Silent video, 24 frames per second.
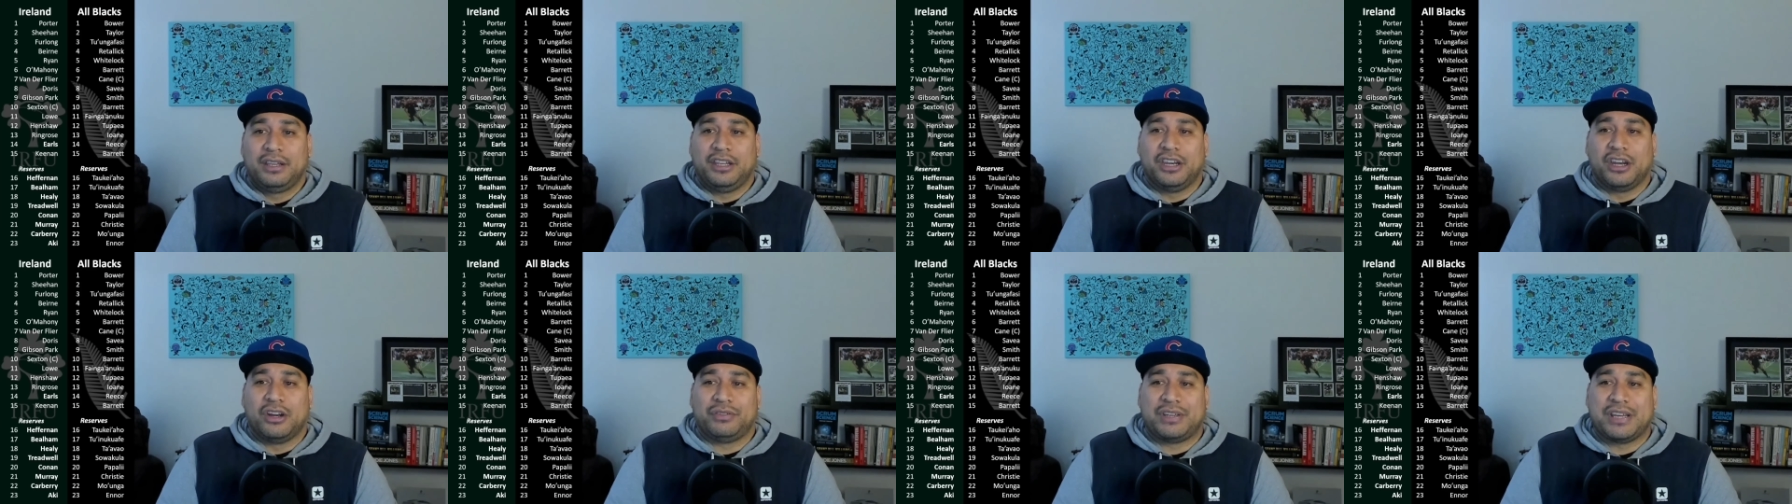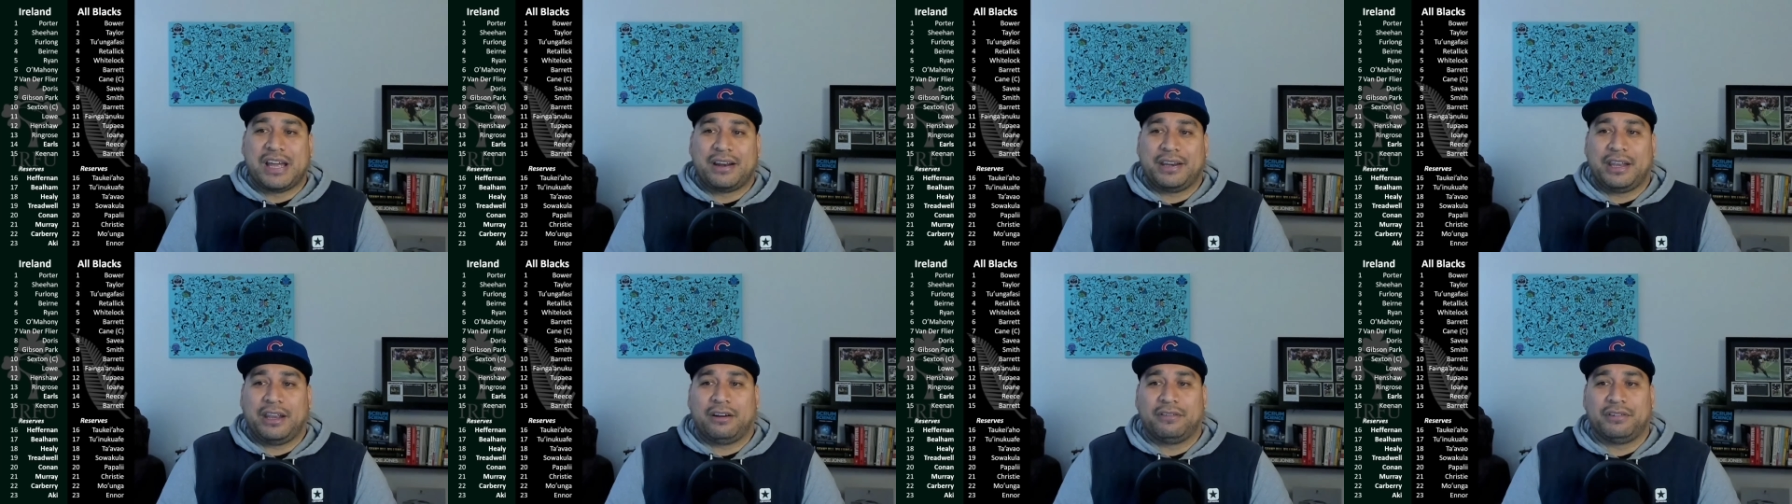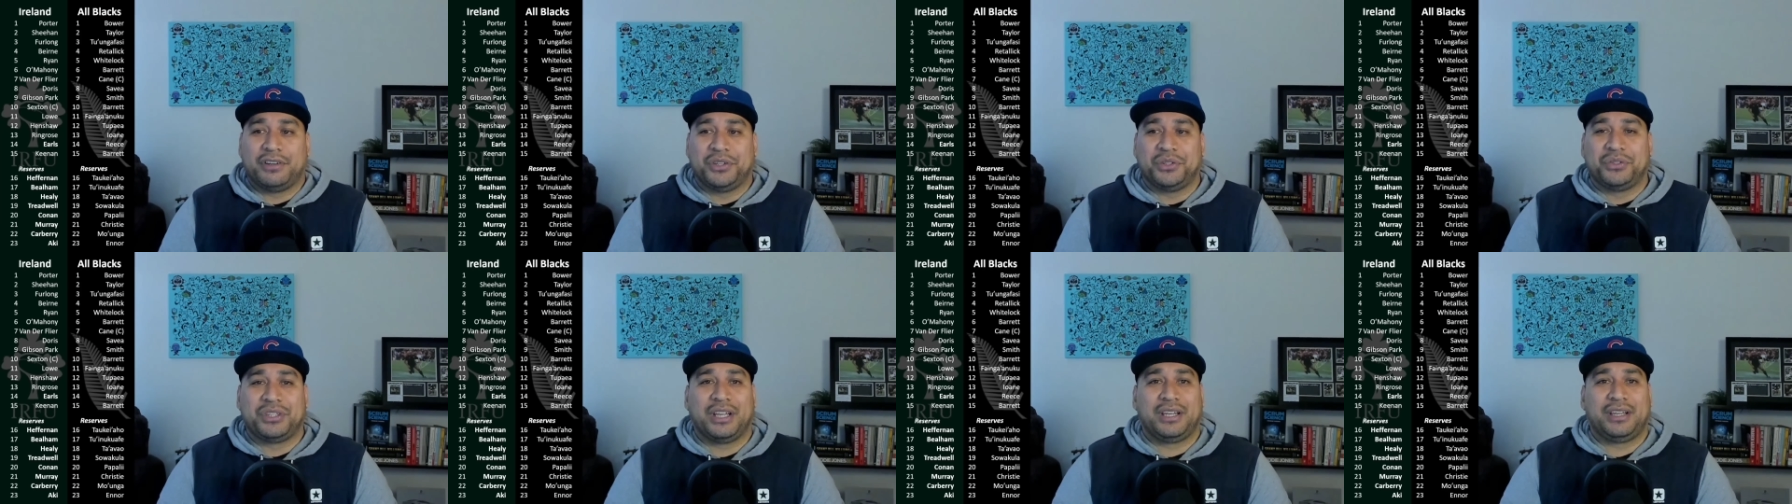Down here in New
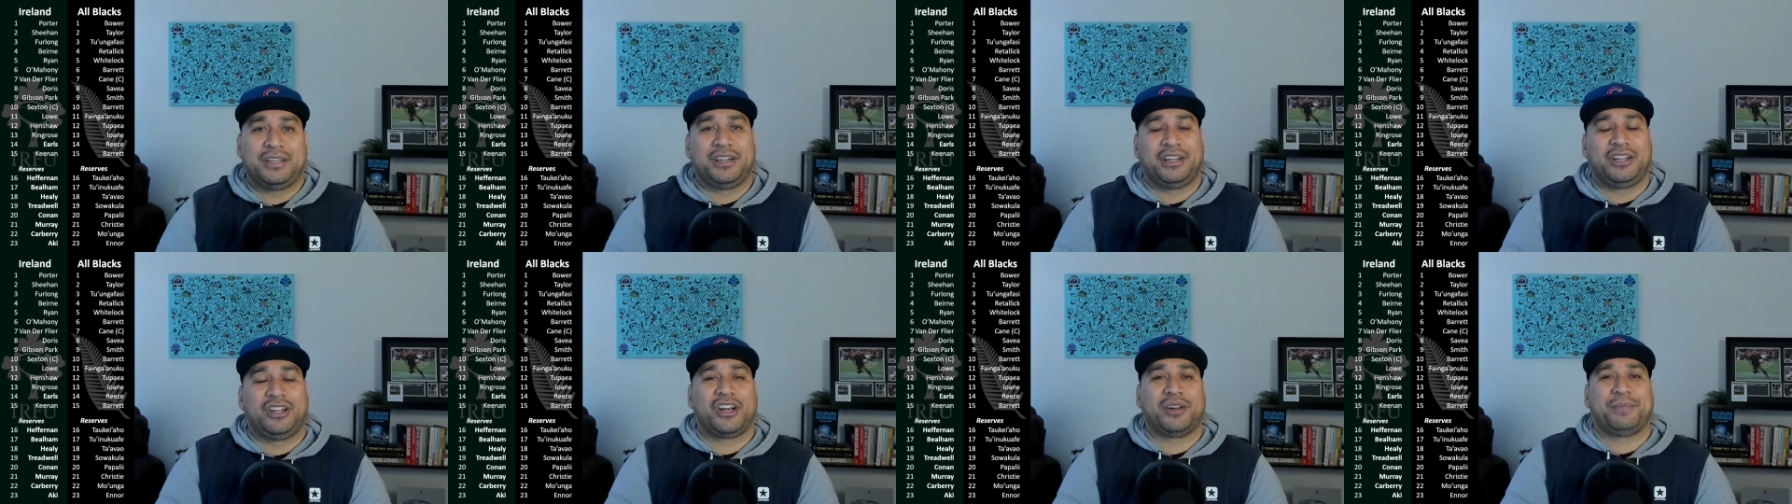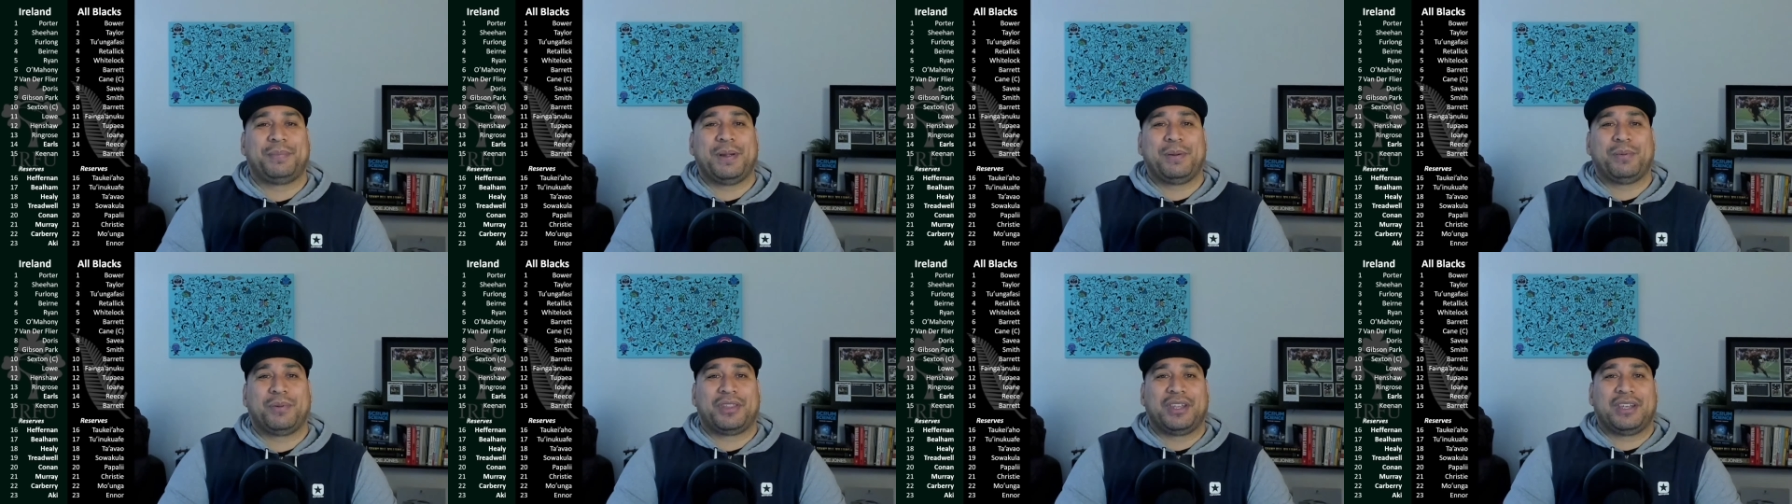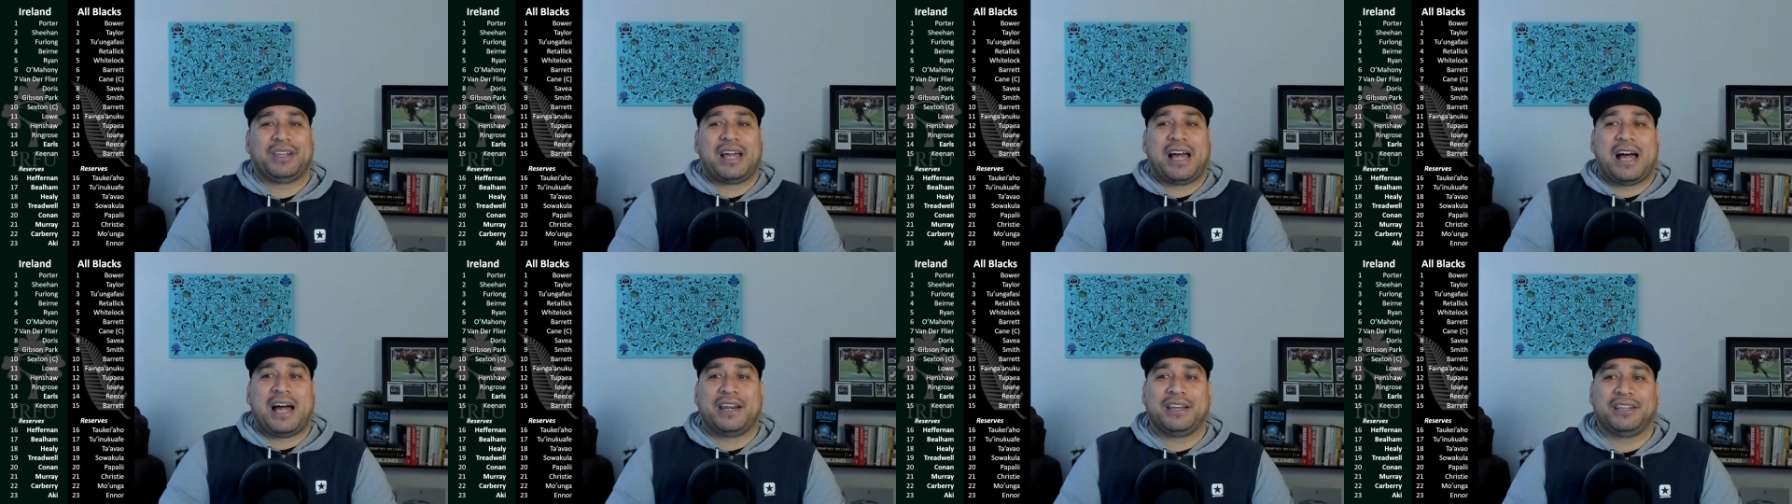Zealand, a lot of people think Ardie